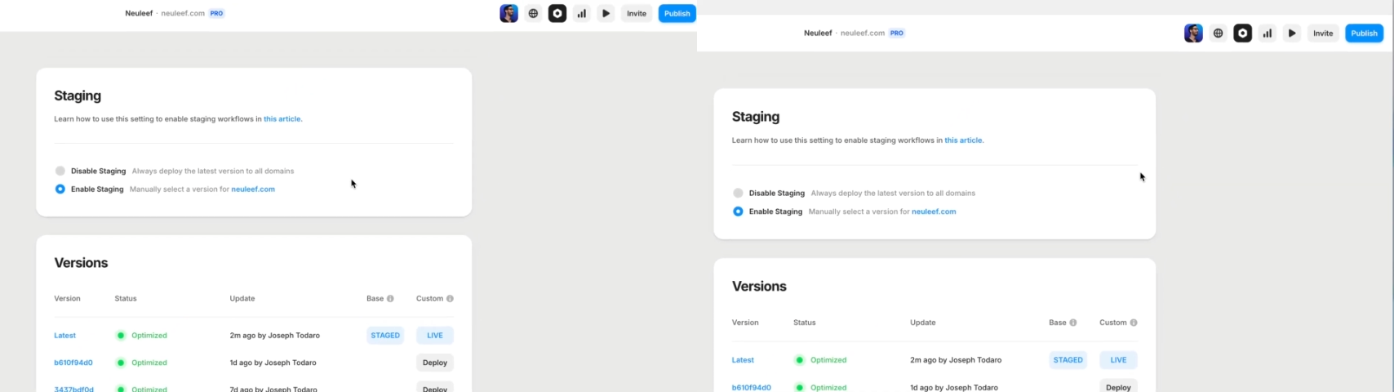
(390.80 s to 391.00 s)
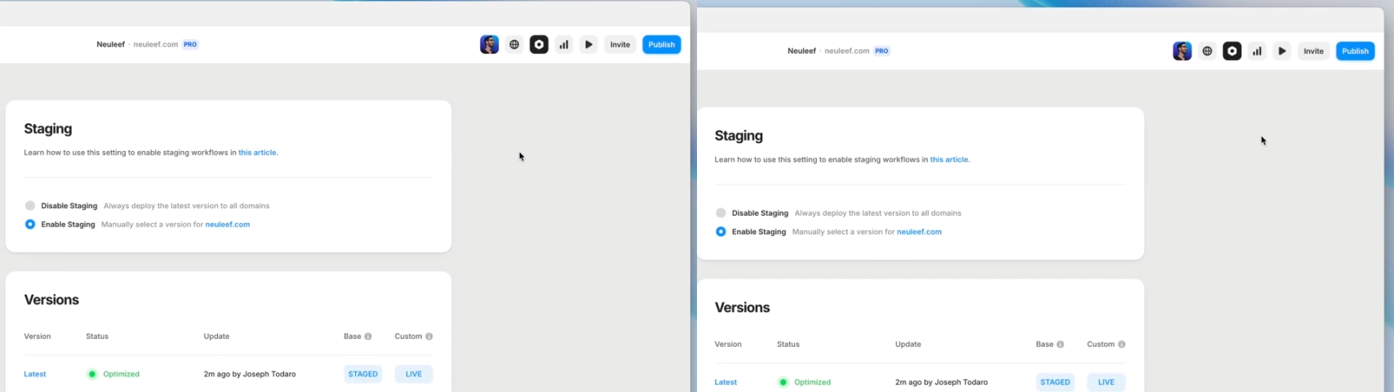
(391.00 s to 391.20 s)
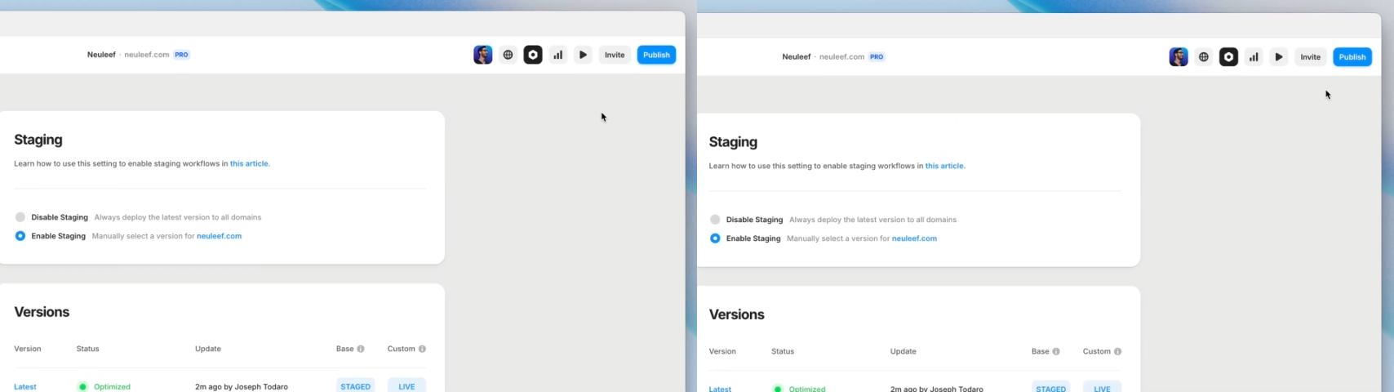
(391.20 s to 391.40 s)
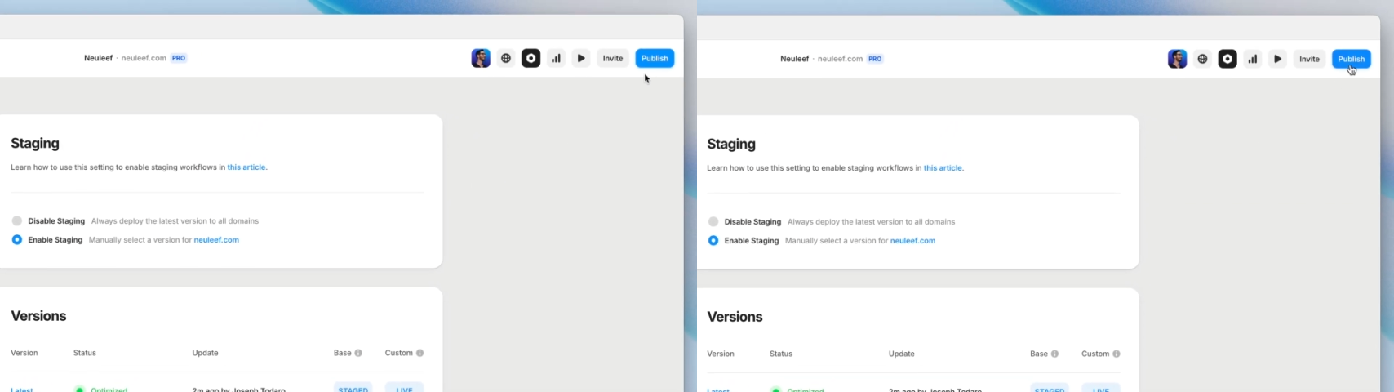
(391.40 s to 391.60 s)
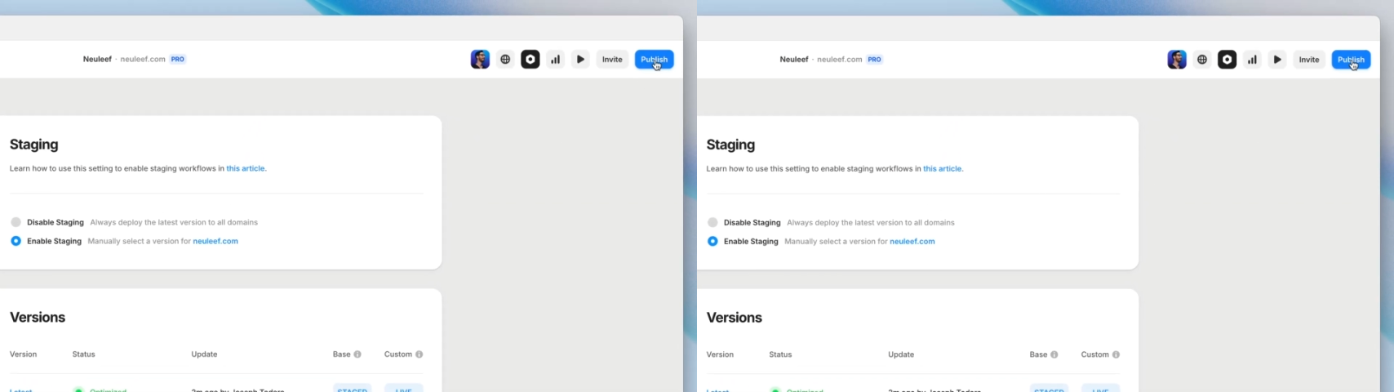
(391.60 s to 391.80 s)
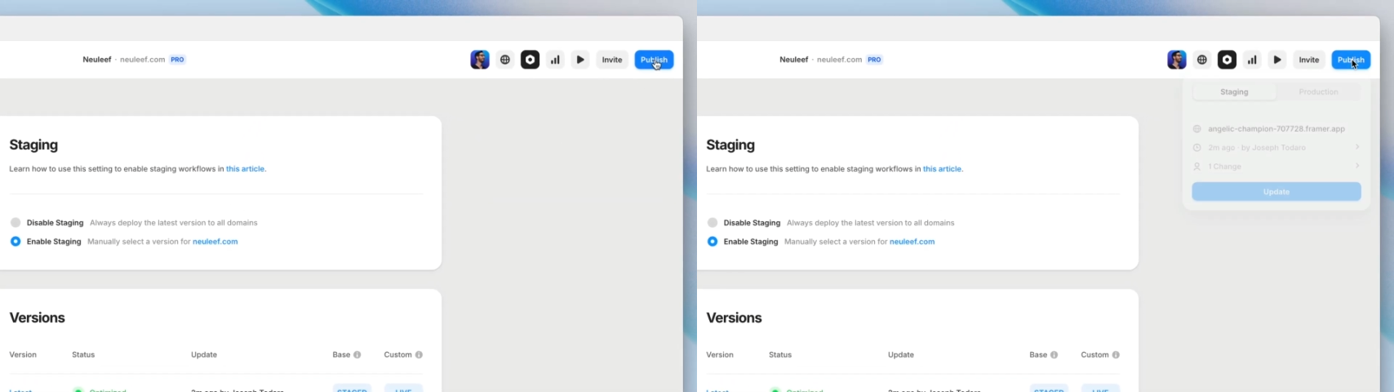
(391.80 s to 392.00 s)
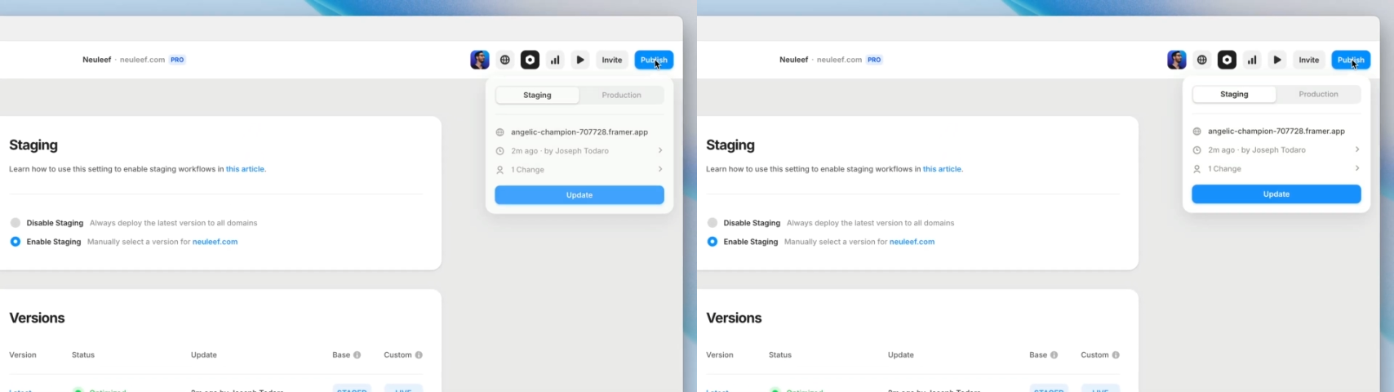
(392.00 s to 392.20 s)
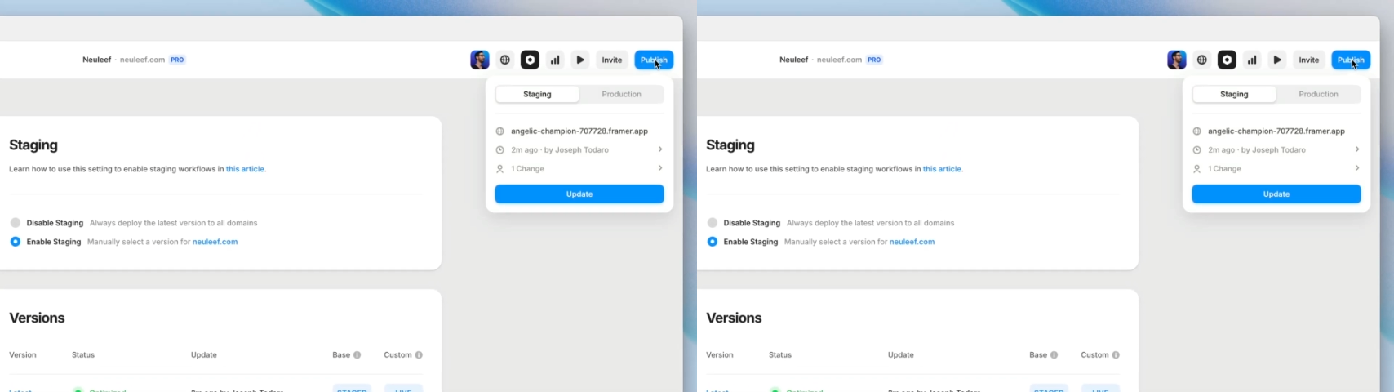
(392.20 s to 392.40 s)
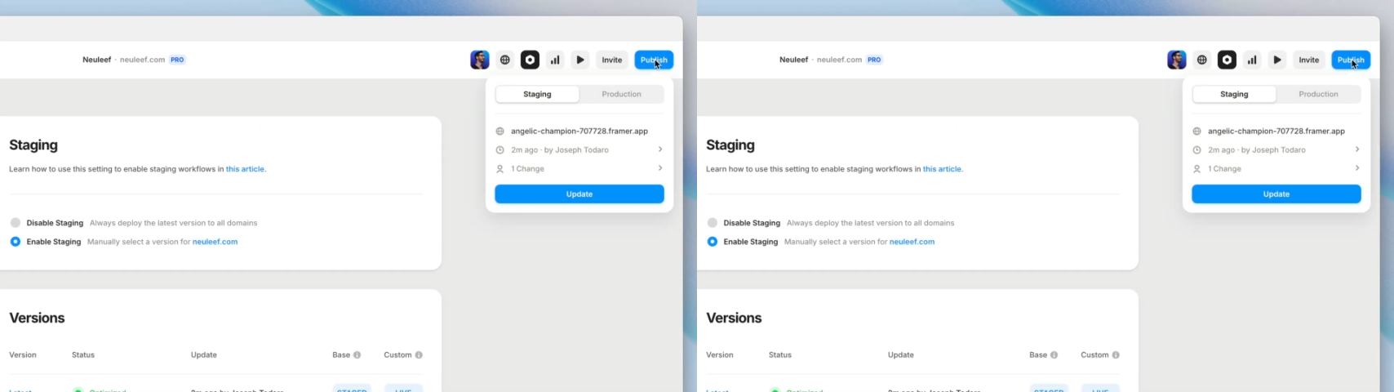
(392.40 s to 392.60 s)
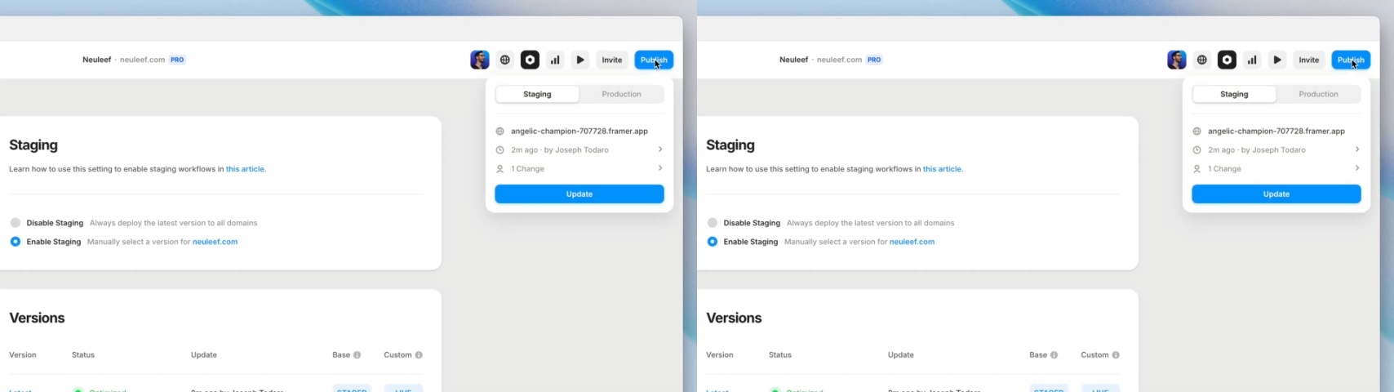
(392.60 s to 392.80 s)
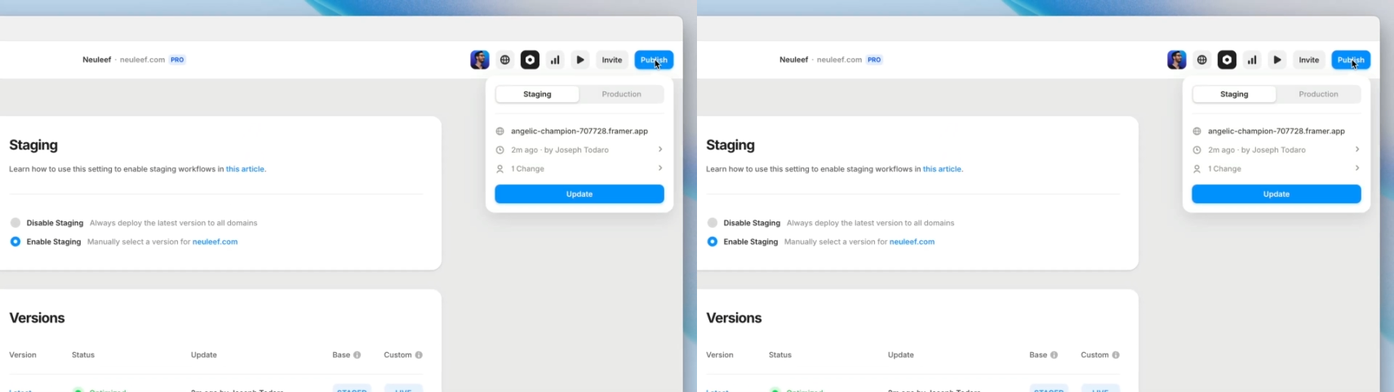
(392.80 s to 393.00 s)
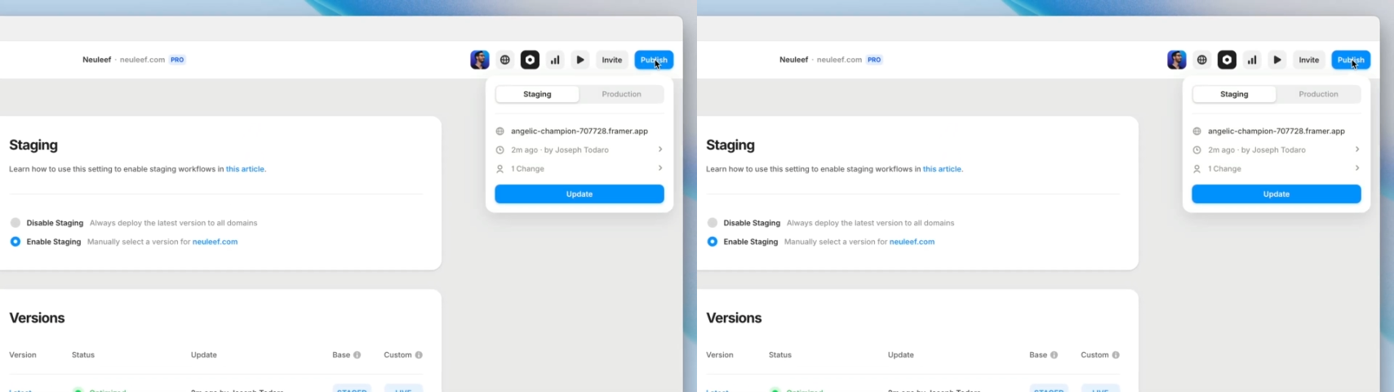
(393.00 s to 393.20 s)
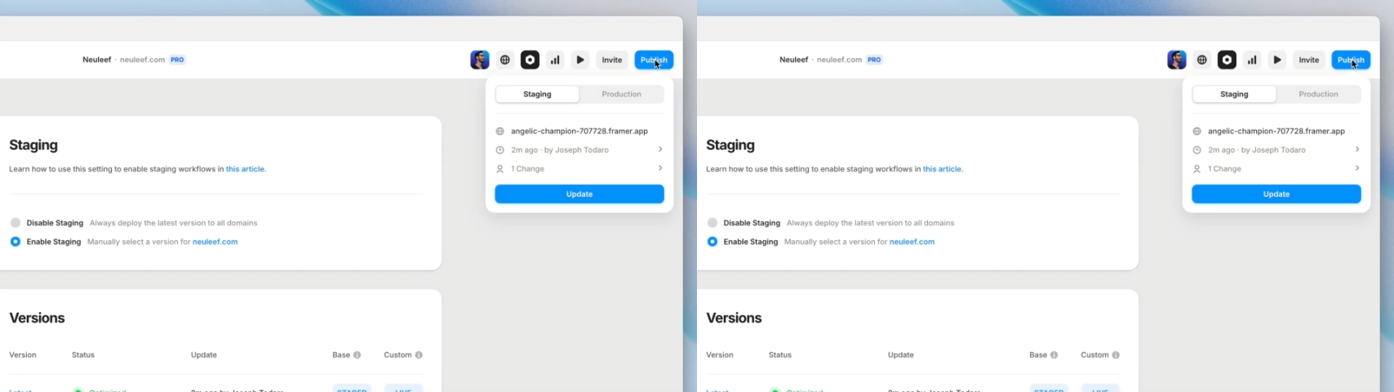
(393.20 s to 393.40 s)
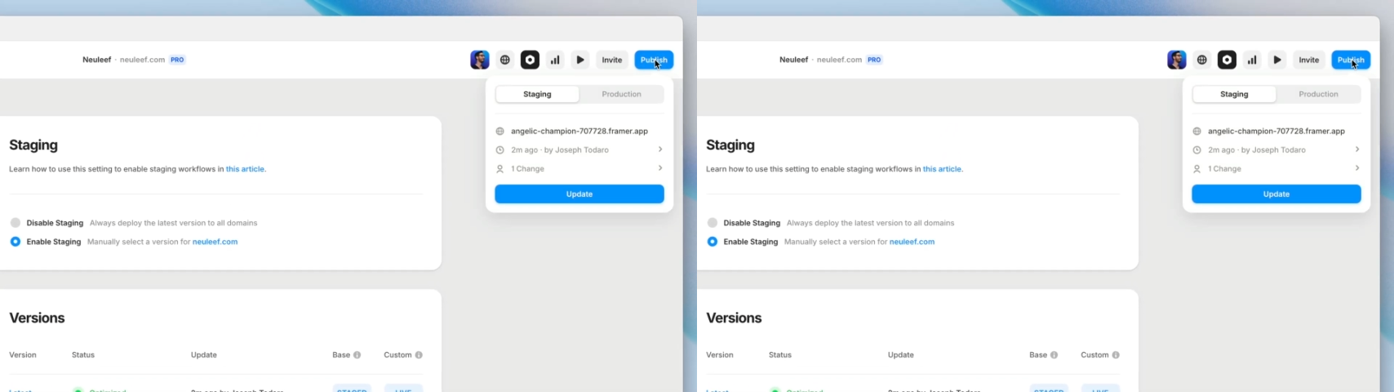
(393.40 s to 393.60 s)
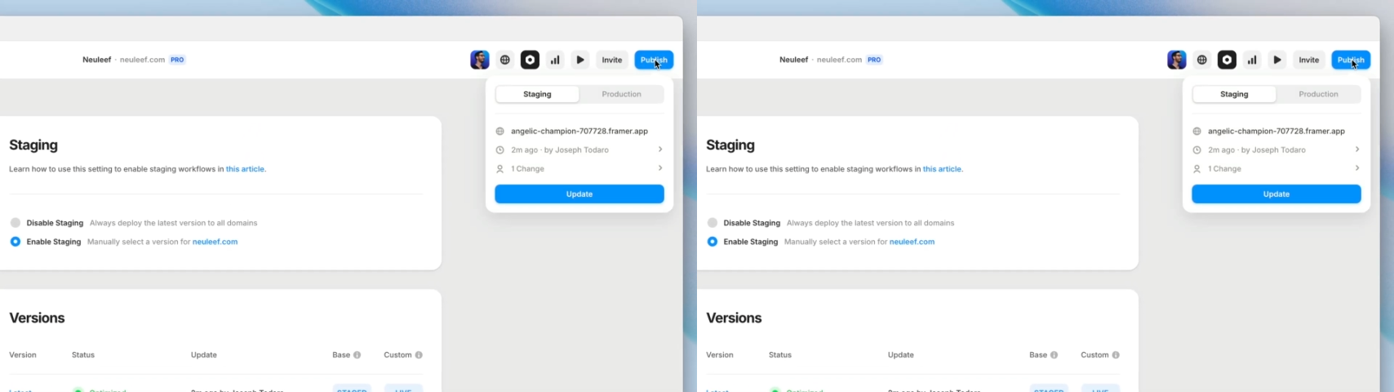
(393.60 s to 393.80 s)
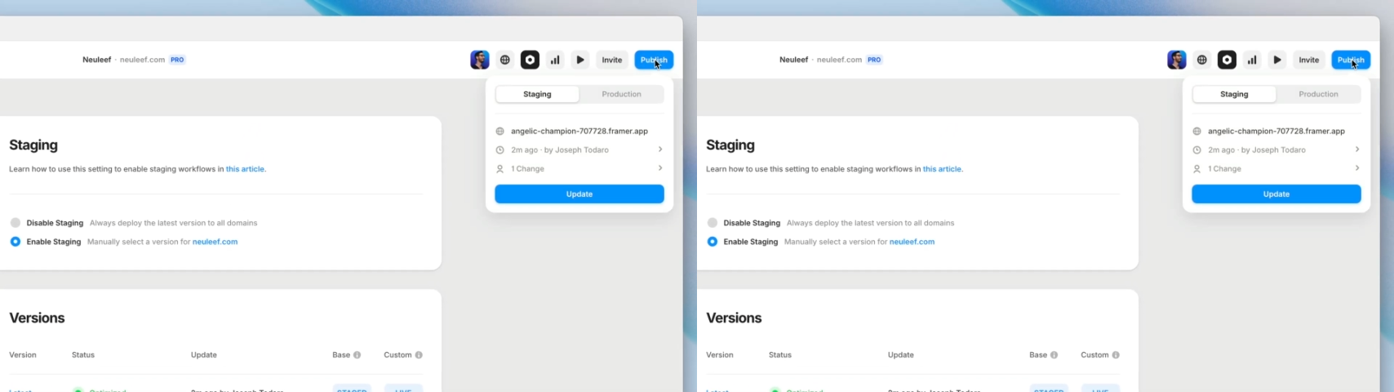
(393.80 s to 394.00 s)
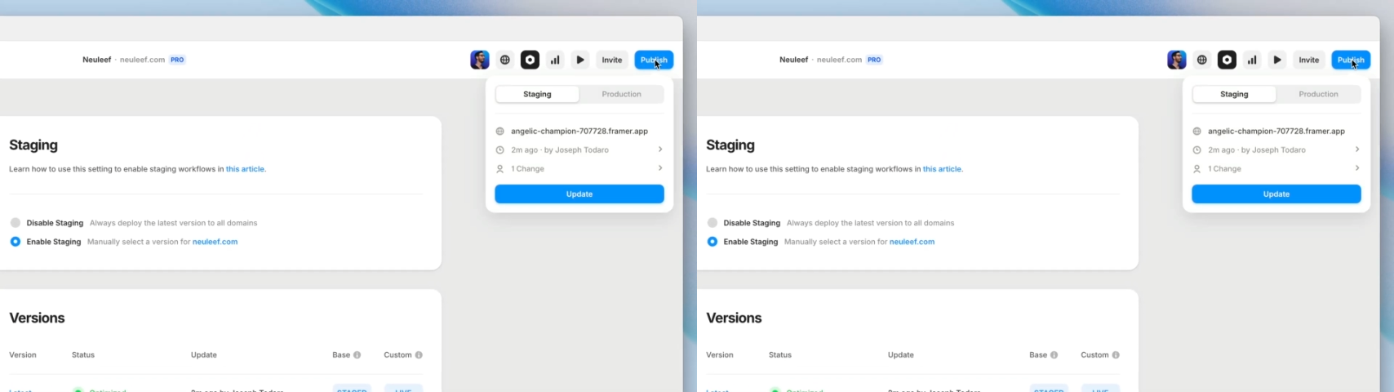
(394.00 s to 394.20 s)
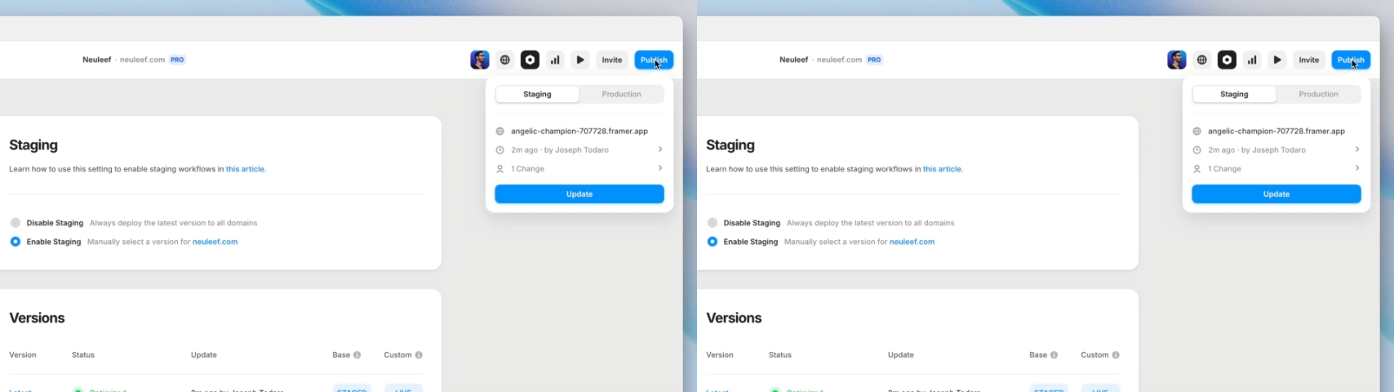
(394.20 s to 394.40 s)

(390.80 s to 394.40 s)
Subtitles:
[unreadable: no face in view]